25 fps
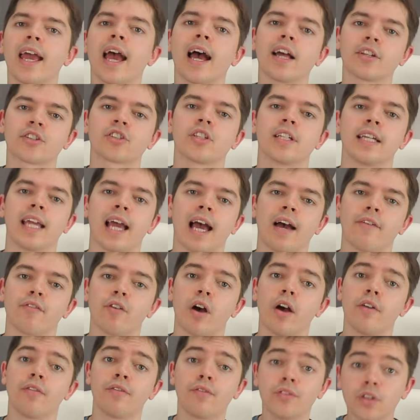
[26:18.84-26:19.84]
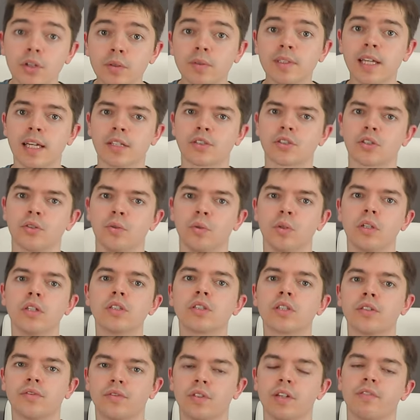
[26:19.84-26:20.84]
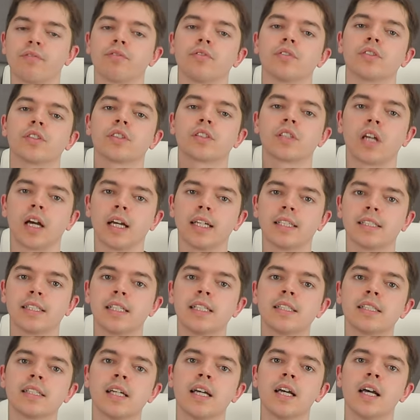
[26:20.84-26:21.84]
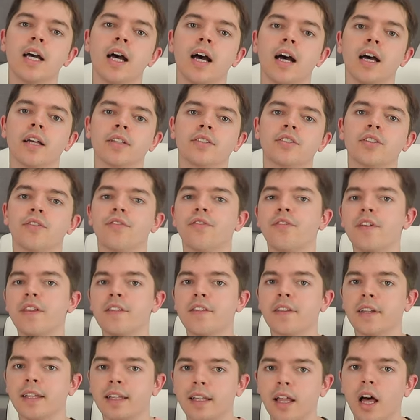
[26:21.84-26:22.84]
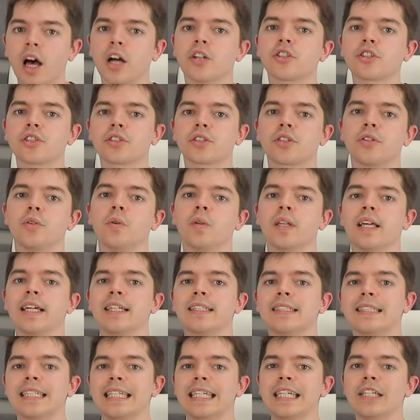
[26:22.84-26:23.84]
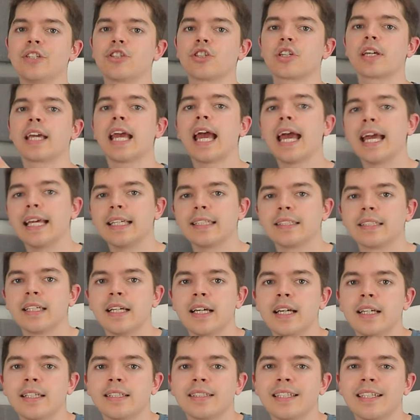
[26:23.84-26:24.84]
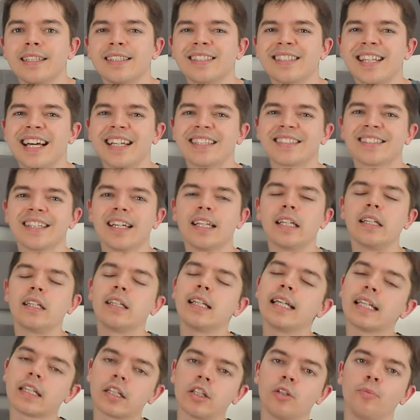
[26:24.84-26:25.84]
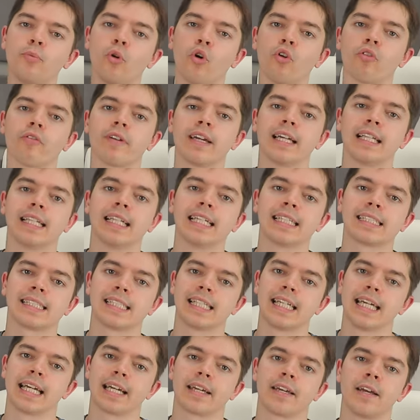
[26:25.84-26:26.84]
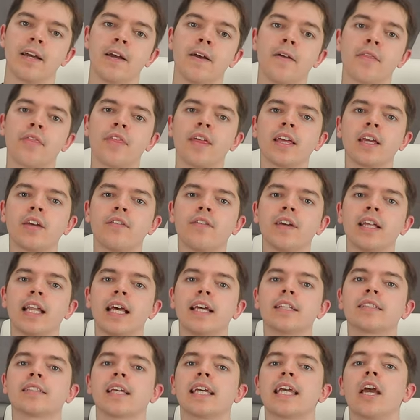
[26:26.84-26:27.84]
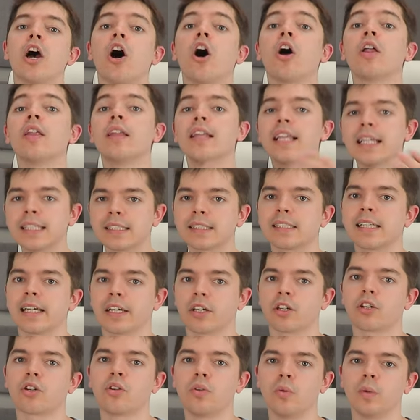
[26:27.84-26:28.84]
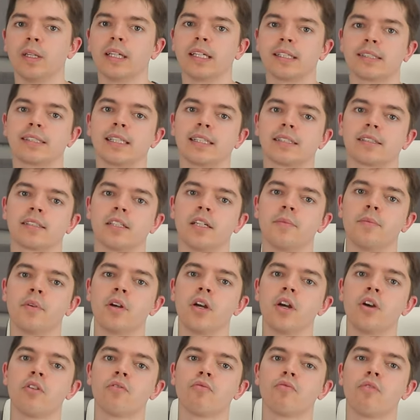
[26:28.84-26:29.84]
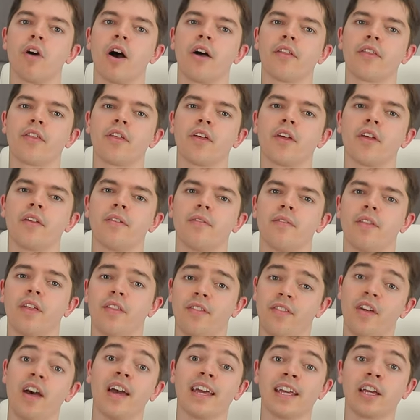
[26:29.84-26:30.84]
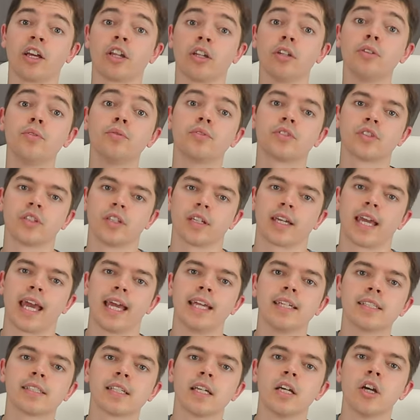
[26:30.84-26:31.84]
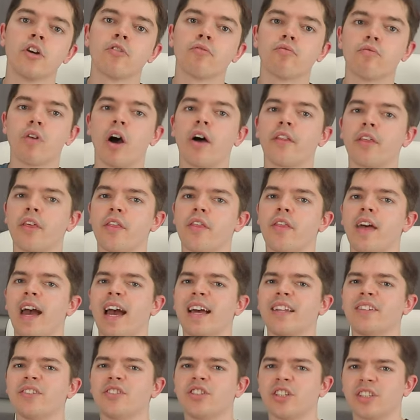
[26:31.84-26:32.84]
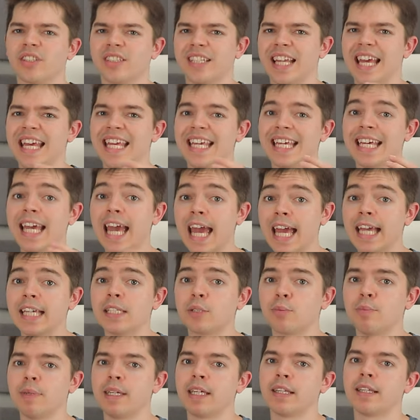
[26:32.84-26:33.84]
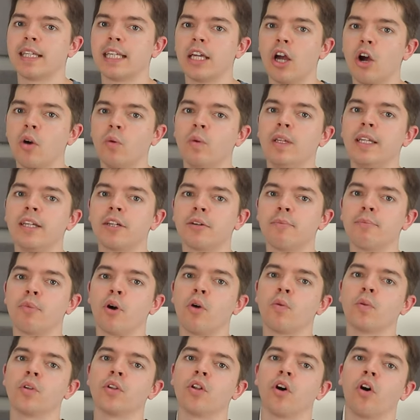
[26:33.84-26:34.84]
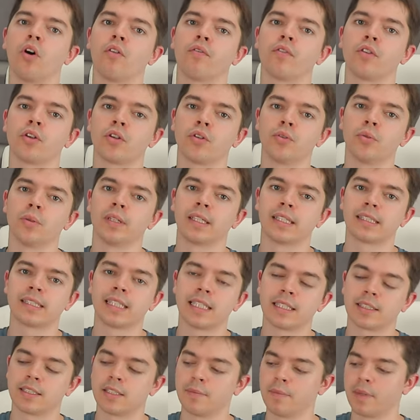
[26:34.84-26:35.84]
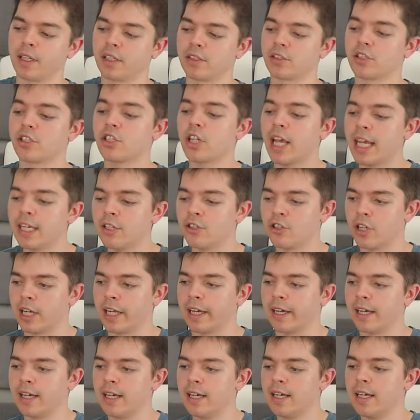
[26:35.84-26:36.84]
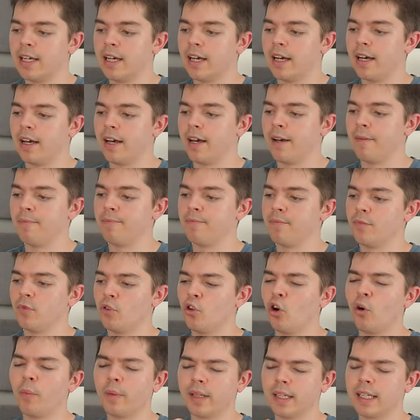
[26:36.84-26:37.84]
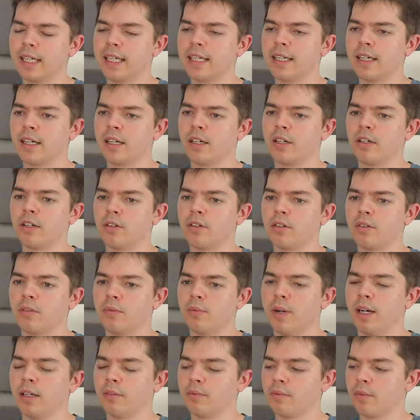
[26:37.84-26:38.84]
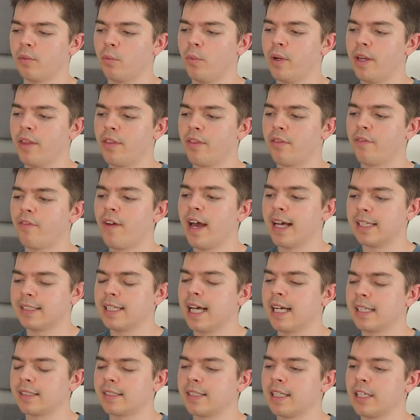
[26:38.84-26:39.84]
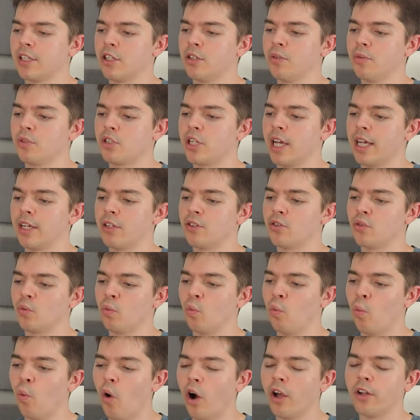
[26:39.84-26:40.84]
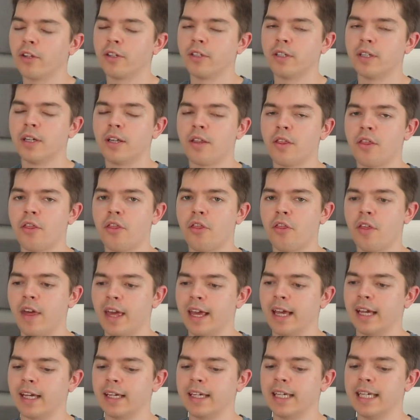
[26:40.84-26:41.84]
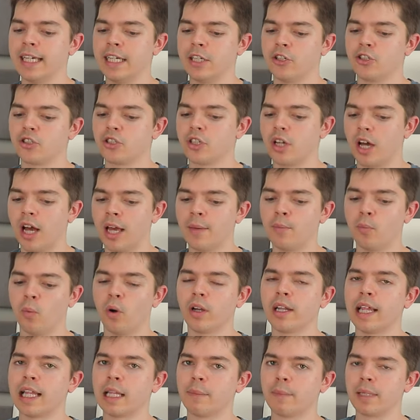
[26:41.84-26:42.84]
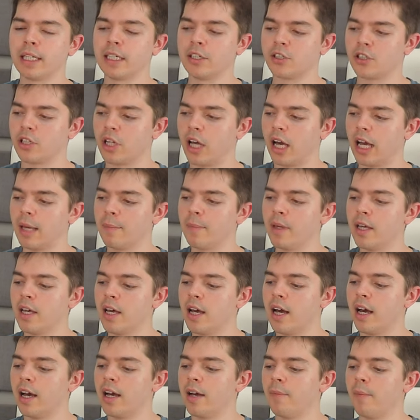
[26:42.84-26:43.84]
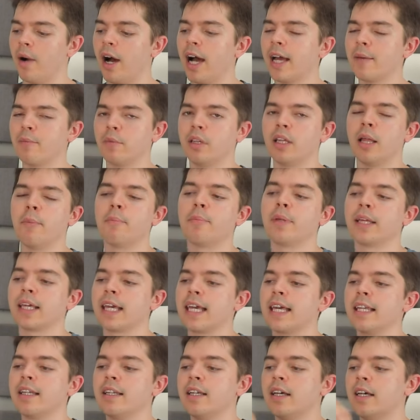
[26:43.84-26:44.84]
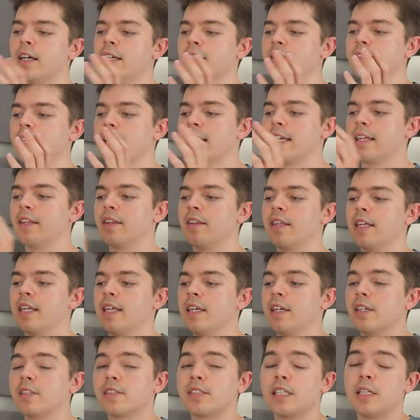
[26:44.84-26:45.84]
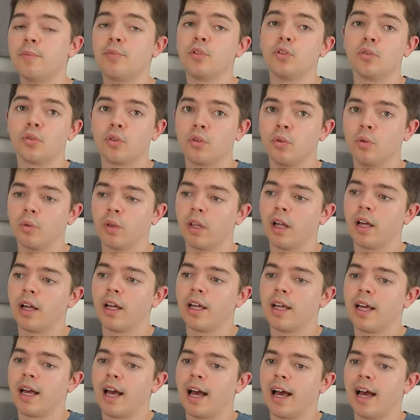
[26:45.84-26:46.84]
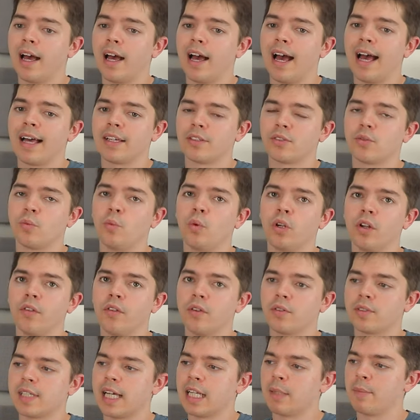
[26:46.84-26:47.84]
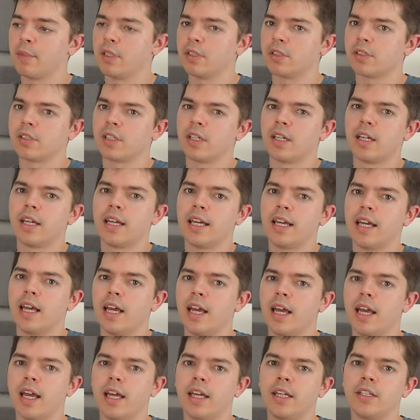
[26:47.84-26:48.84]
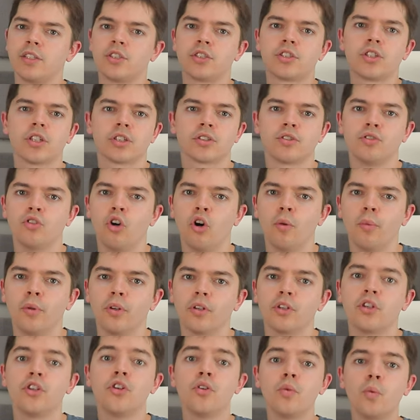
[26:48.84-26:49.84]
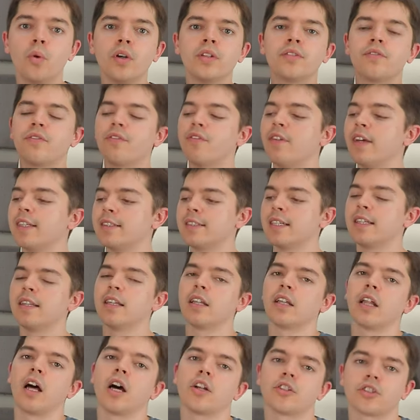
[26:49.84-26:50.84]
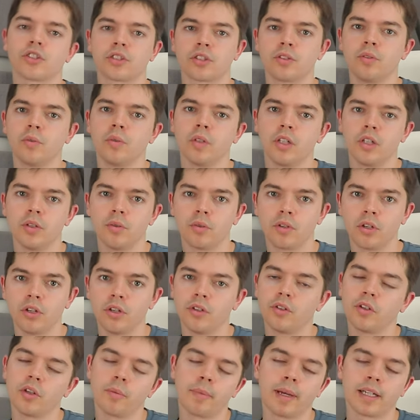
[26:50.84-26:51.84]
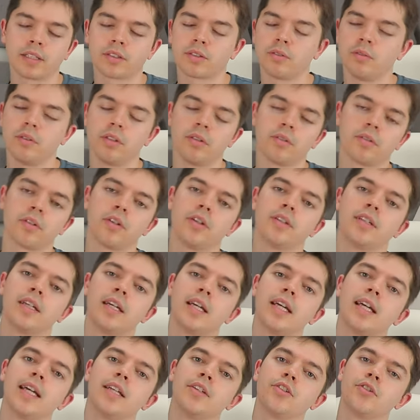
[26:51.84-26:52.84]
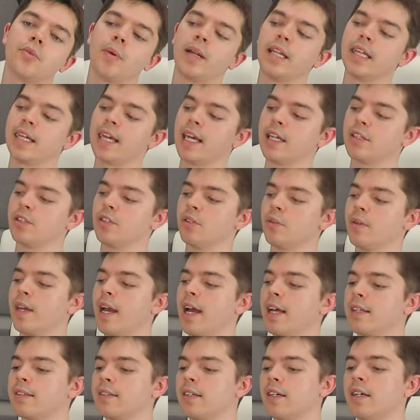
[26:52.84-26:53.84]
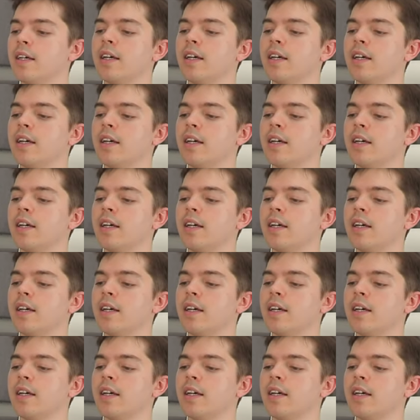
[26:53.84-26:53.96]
actually have a few test coolers of different sizes to fit the largest cooler into each case, since that's a little more realistic. Think of it as a holistic cooling system rather that includes the case, rather than just a case being the only component of the cooling system that's changing. Normally, well, with fair testing, you change one thing each time, one element each time. I'm lumping in, say, the CPU cooler as one of those elements. It's just normal. You would fit in the largest cooler you could, or the best cooler you could, into any case you get.